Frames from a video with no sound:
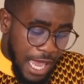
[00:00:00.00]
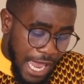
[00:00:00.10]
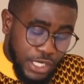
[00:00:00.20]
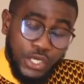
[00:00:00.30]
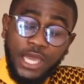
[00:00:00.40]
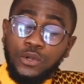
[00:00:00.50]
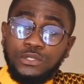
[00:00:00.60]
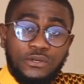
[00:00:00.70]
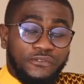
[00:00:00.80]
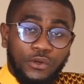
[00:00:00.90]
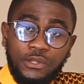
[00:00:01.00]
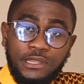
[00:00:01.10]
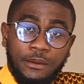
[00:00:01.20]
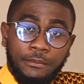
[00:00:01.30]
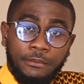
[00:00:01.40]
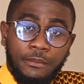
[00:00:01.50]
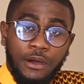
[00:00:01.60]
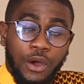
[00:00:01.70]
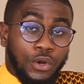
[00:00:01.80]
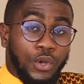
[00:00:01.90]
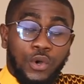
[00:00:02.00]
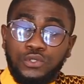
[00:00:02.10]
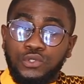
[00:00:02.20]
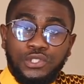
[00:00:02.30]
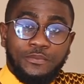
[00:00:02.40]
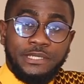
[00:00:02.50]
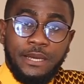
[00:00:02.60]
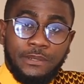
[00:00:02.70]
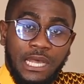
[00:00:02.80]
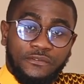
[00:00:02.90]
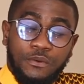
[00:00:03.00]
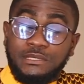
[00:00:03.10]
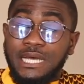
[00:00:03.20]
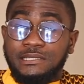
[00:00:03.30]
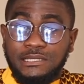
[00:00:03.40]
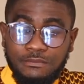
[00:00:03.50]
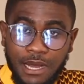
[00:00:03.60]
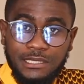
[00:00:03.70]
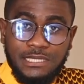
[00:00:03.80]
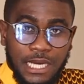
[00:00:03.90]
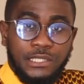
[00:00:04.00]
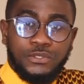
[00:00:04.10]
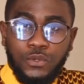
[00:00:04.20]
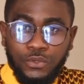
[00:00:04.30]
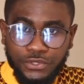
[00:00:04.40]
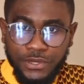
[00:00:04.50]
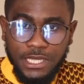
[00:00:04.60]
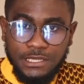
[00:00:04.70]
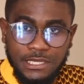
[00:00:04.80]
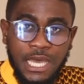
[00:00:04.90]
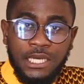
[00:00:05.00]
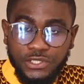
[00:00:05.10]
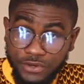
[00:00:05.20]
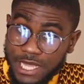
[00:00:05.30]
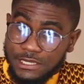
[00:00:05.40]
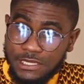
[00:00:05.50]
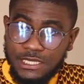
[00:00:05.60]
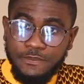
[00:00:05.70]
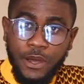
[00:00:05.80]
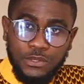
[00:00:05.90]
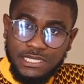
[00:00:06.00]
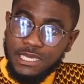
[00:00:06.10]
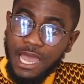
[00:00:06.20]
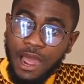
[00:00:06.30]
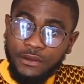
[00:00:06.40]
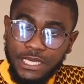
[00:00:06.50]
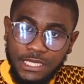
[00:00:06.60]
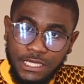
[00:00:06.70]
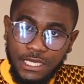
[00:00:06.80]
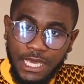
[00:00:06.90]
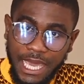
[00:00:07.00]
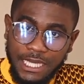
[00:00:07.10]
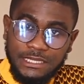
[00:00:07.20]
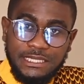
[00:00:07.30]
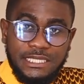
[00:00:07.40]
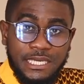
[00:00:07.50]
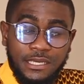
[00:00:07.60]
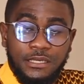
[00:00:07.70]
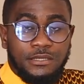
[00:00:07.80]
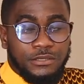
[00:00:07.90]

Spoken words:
And you can also follow them on all social media platforms at smart_trends. Trends is spelled TRENDZZ.